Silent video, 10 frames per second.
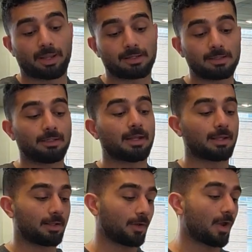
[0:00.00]
Negin
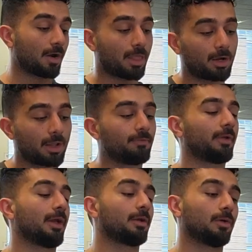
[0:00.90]
had like,
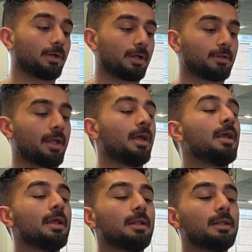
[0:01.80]
when I go down the
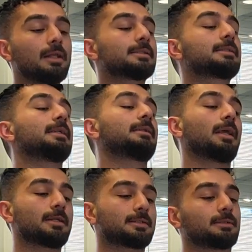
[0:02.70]
list, it
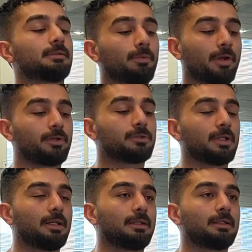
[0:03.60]
takes my
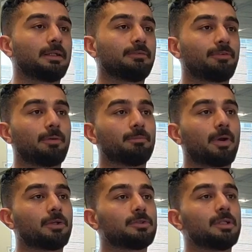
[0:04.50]
utility from my
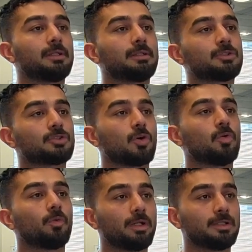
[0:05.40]
utility. So
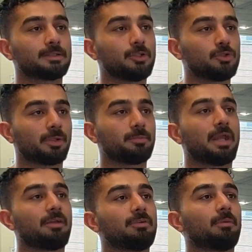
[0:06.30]
what is the user
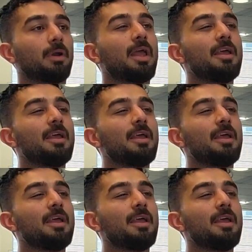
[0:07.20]
behavior model?